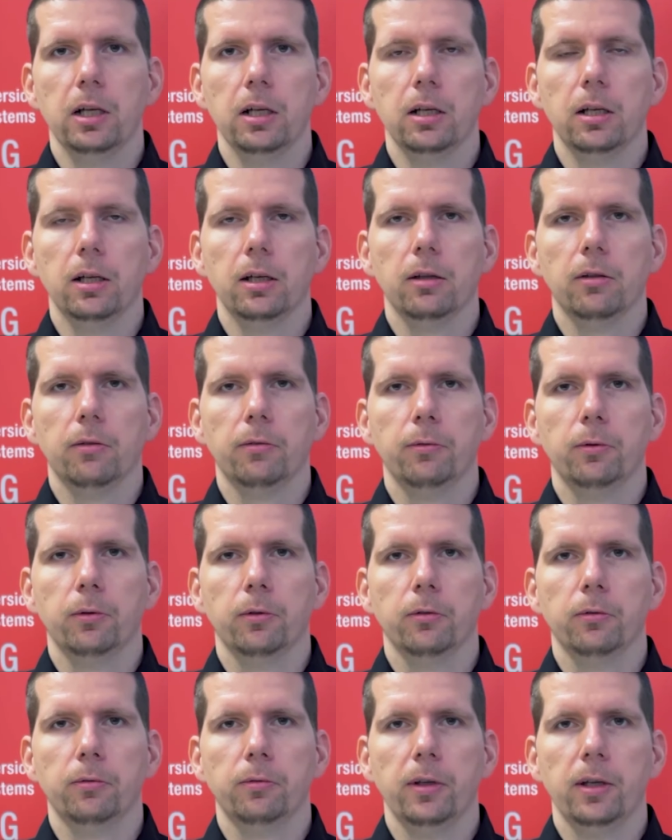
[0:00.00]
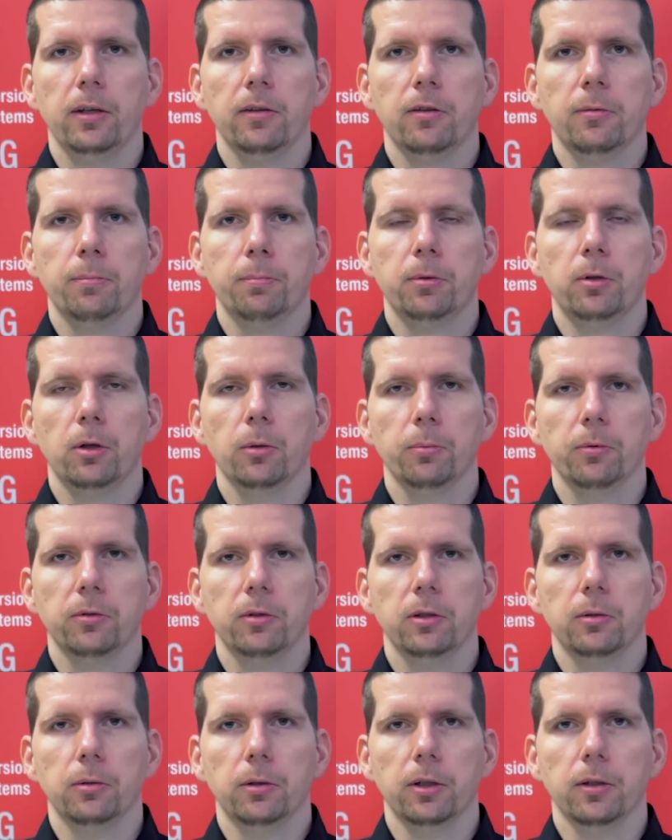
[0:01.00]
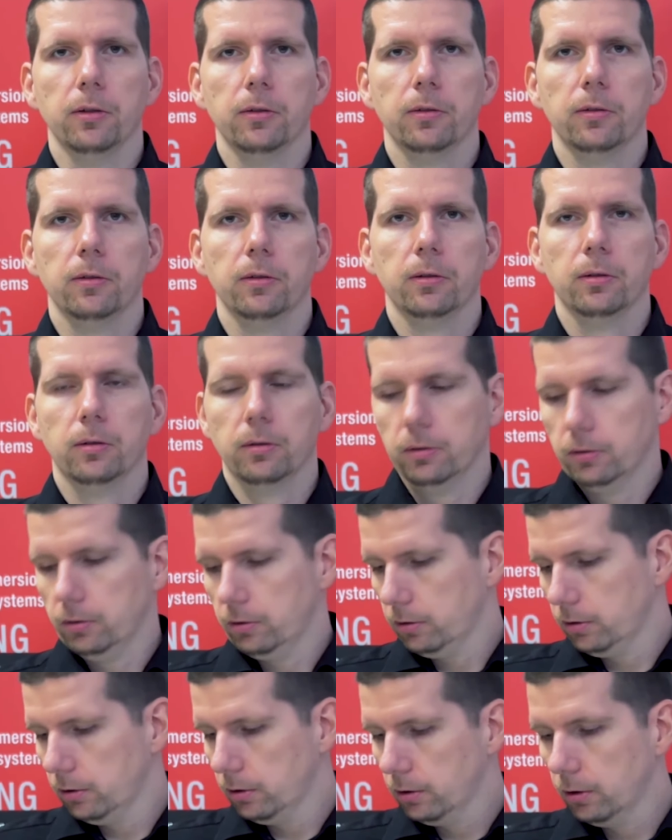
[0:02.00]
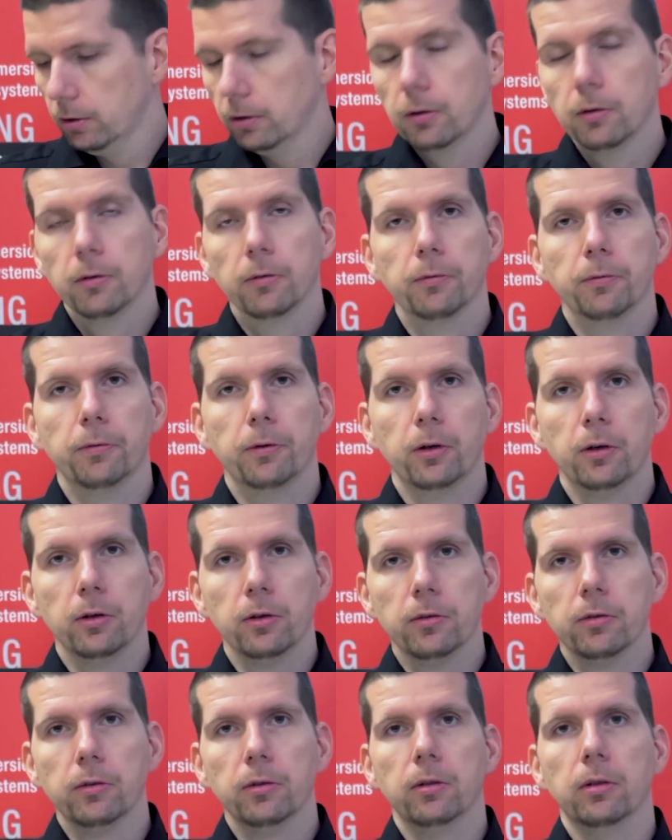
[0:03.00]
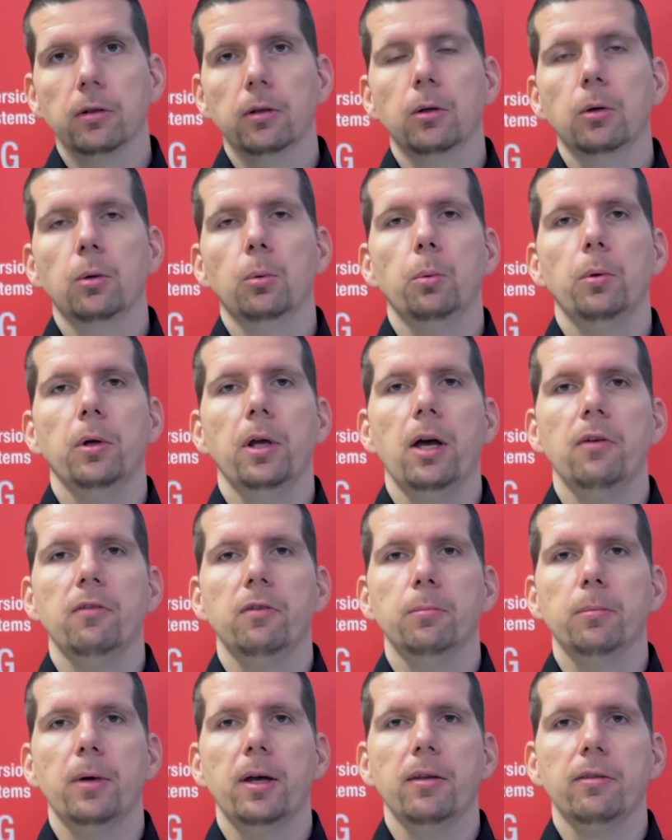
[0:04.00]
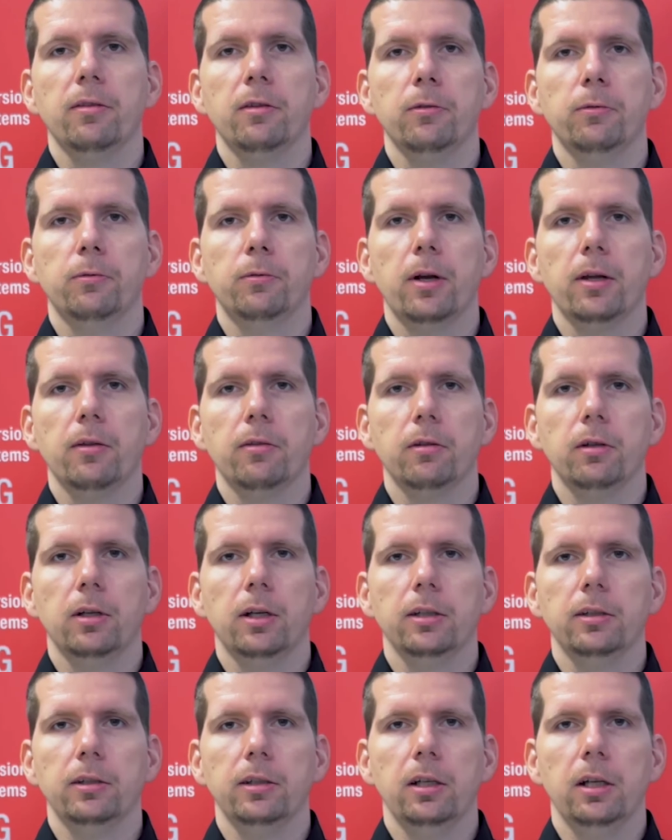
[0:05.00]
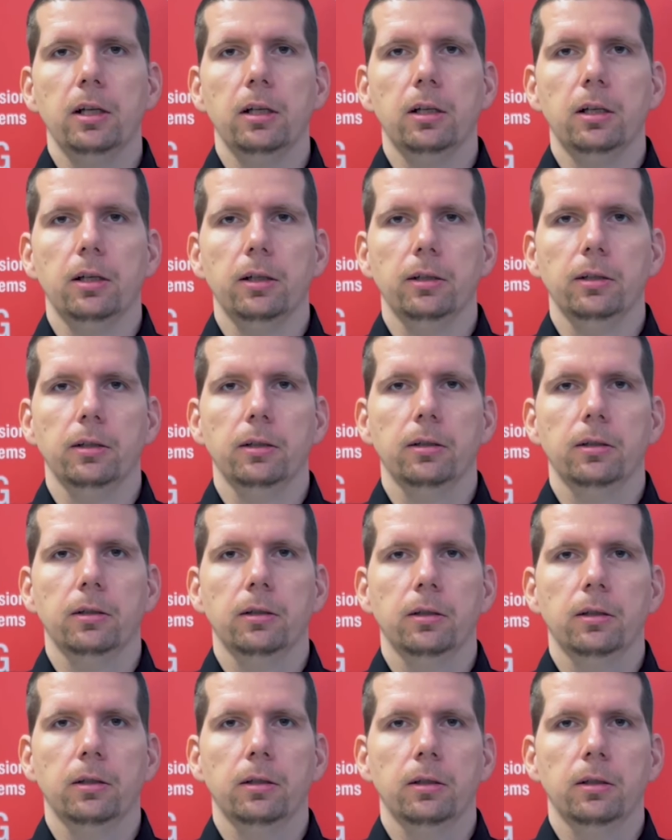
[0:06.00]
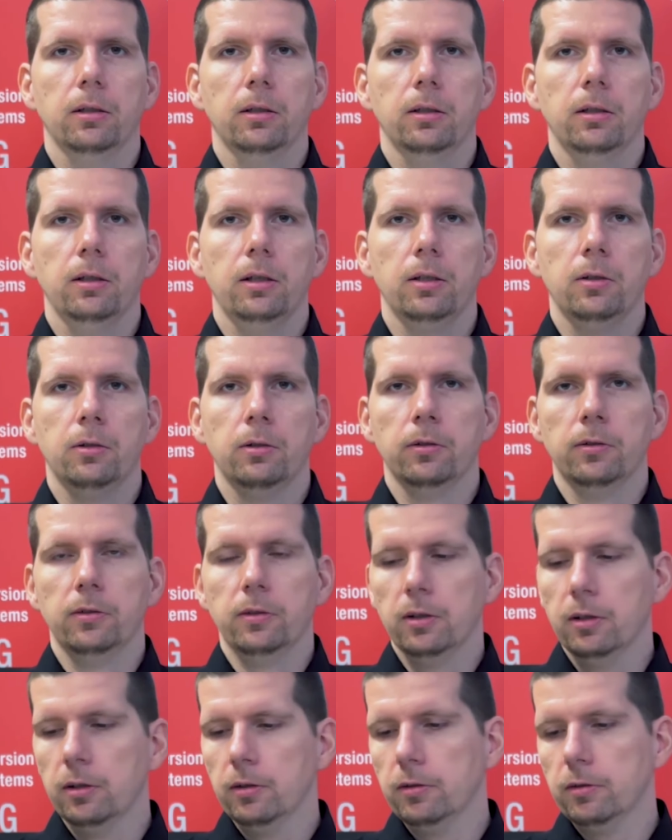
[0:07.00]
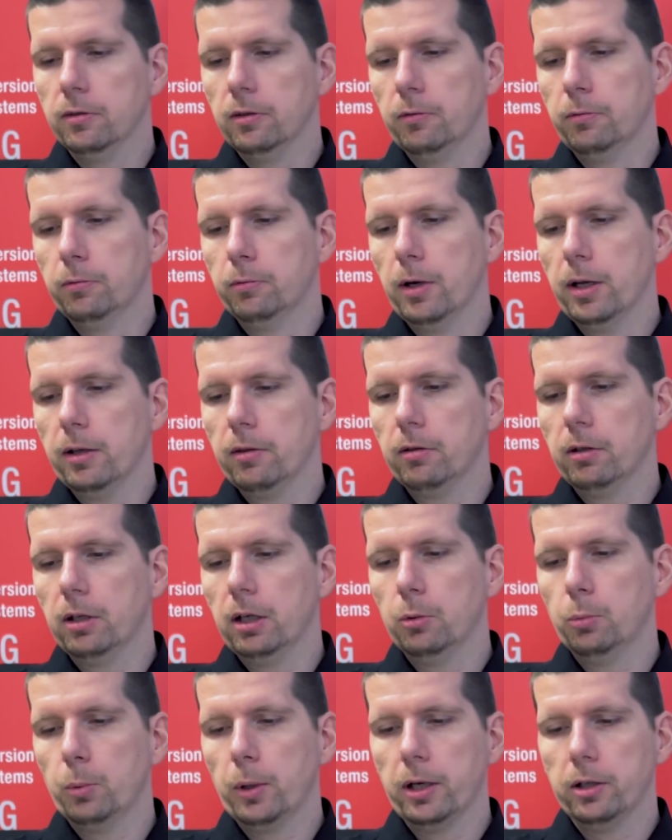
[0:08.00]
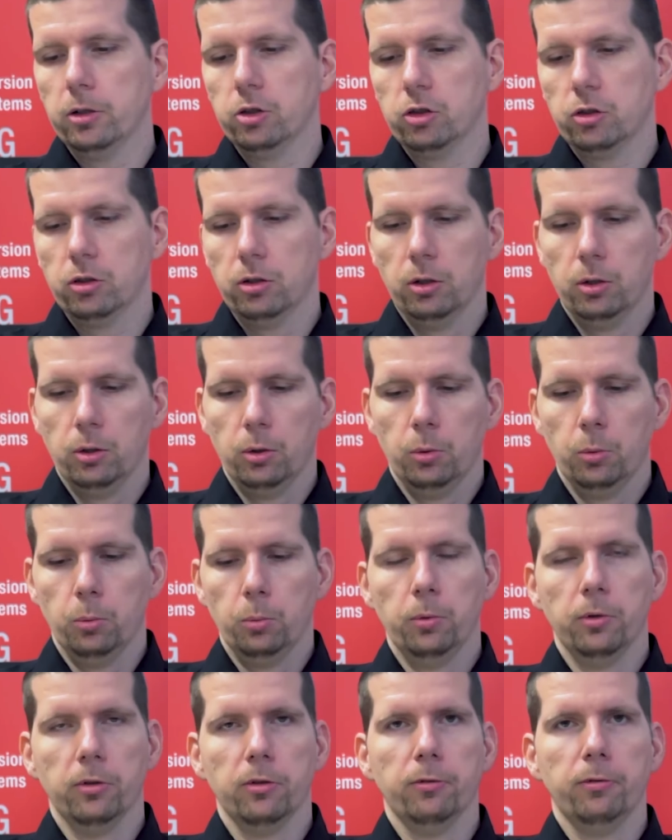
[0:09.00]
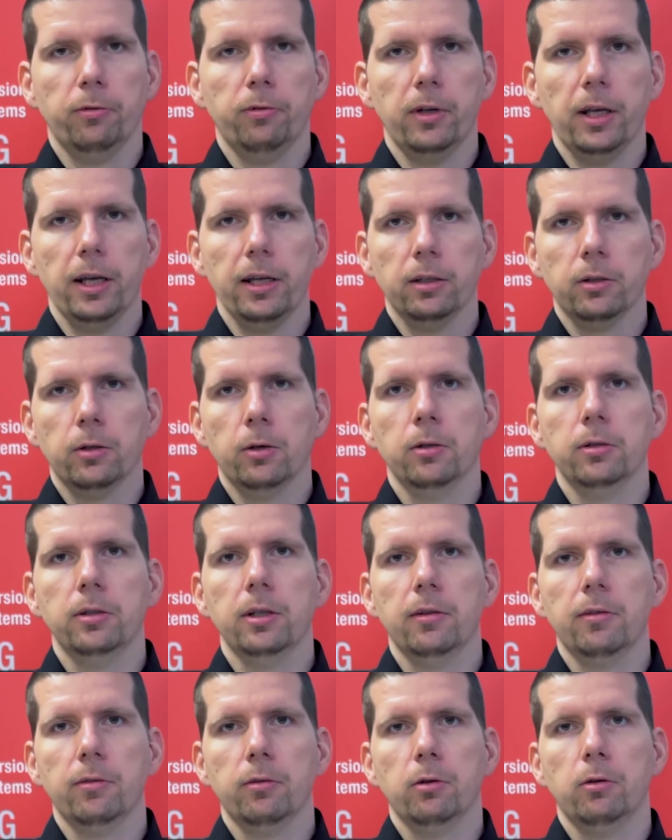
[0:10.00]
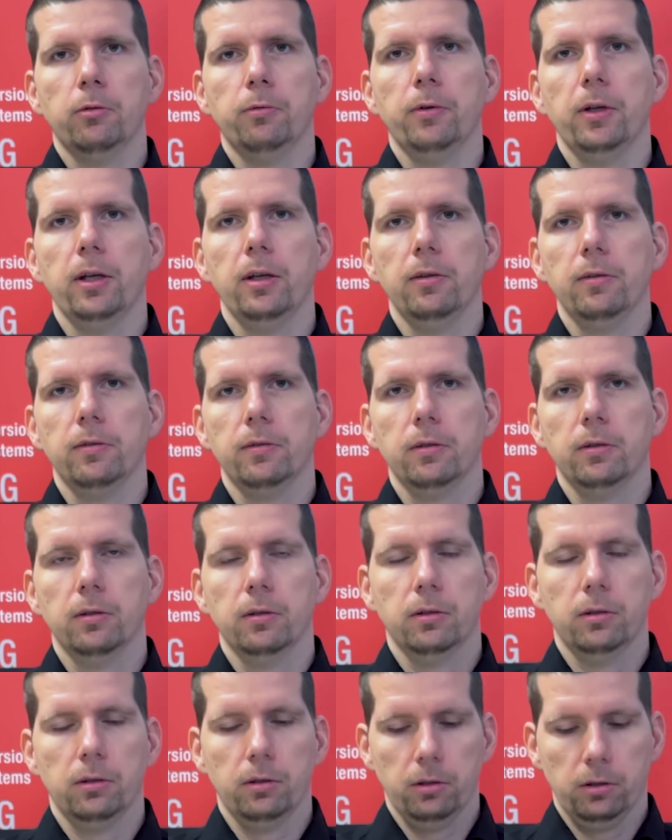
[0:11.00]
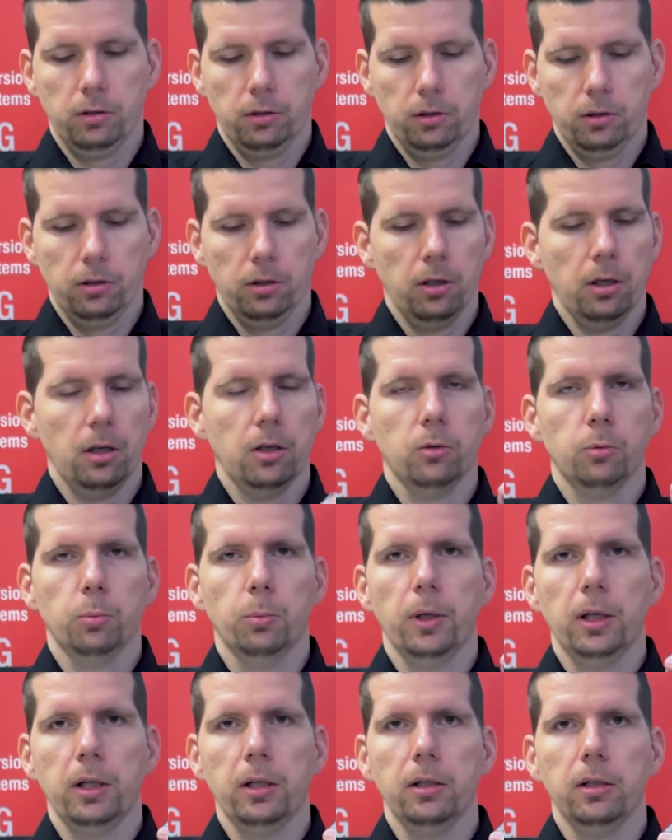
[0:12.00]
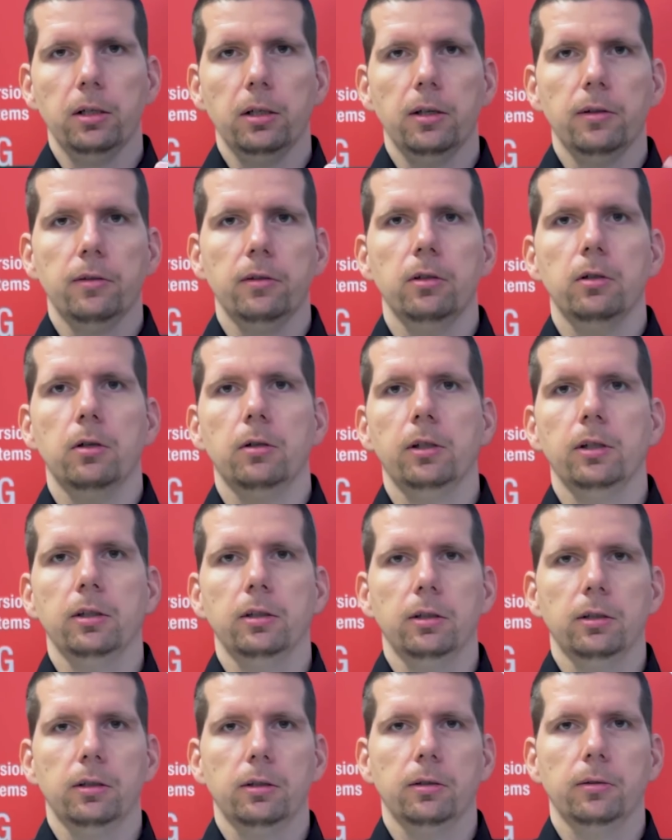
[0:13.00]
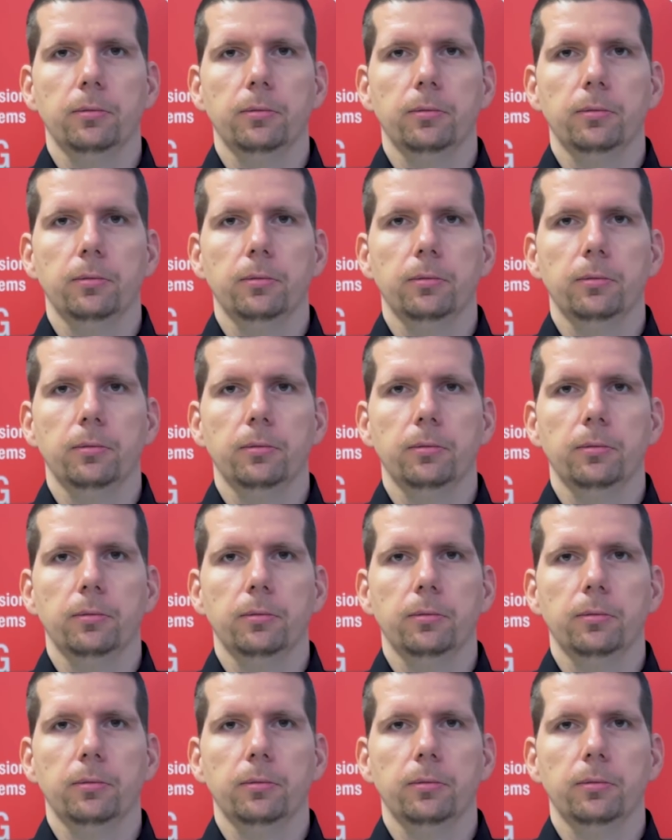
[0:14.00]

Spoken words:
lines for the PHAsis probe series. First, we have a massive Rexolite delay line. It consists of a Rexolite wedge with a flat contact surface as well as a locking nut.